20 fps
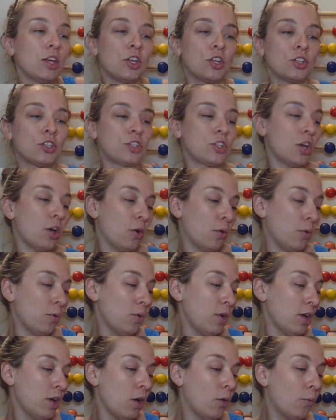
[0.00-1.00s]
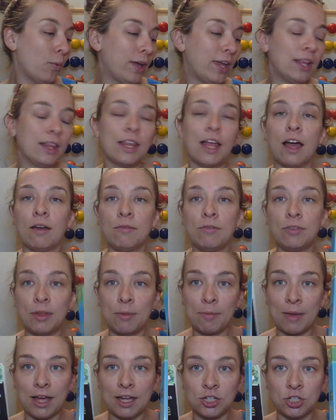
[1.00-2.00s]
So we love the
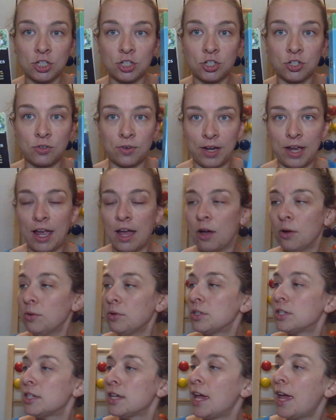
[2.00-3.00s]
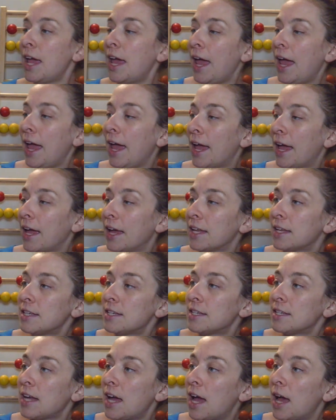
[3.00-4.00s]
Magic Tree House, and
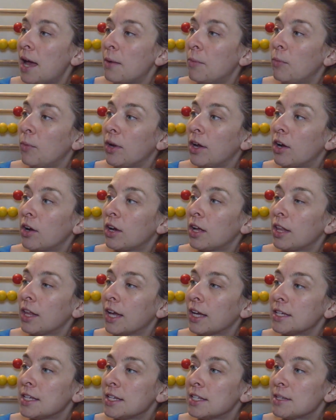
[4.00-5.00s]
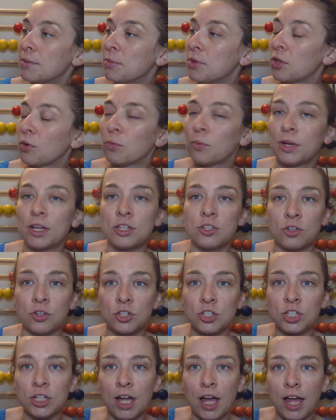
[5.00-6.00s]
we are collecting some of the
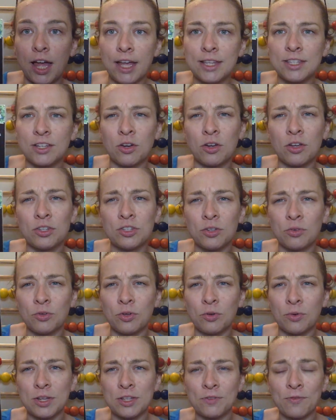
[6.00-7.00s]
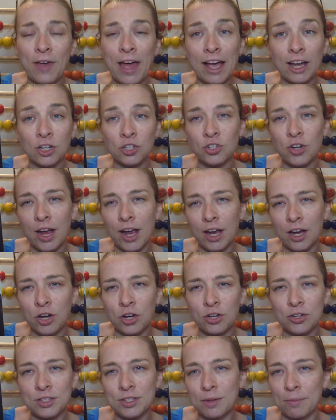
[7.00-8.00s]
research guides. They're also known as fact
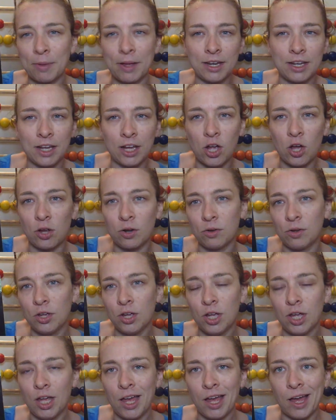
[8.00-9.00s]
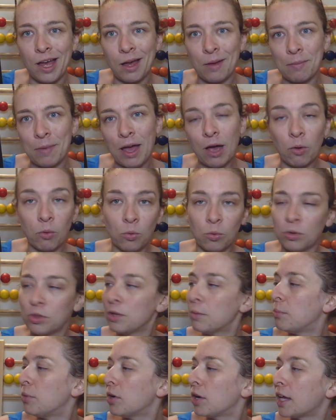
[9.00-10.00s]
trackers, depending on how old the
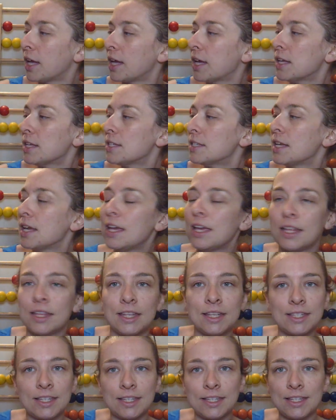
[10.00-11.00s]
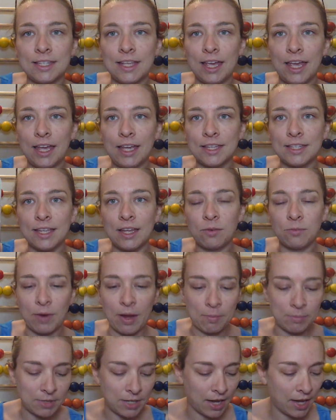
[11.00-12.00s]
book is. This is Snakes and
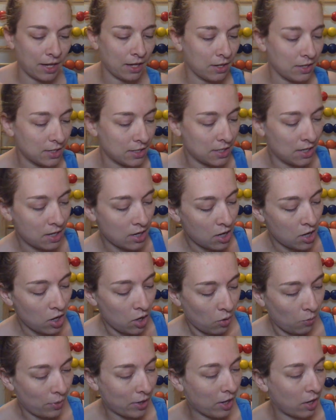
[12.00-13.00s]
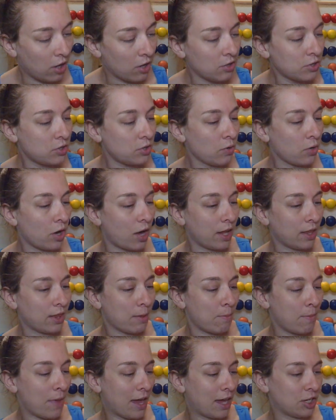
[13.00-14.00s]
Reptiles. We also got the
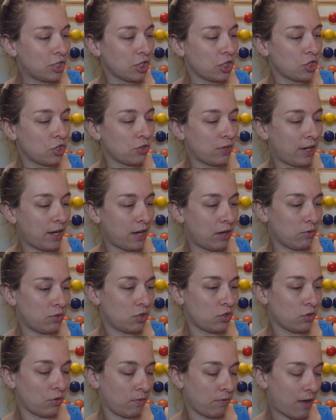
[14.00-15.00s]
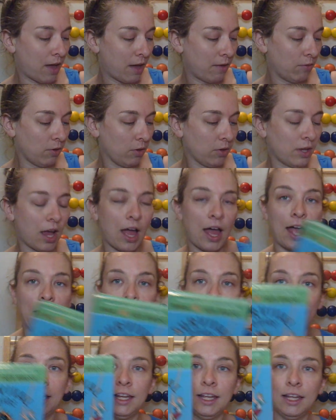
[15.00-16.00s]
Magic Tree House Survival Guide.